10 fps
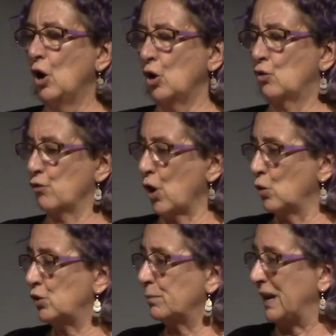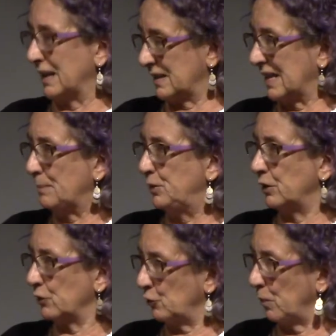grow to be accepted
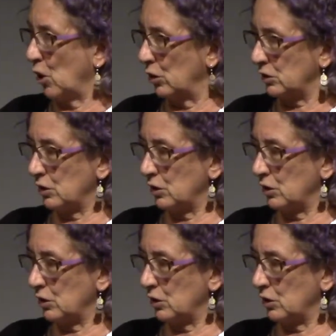as part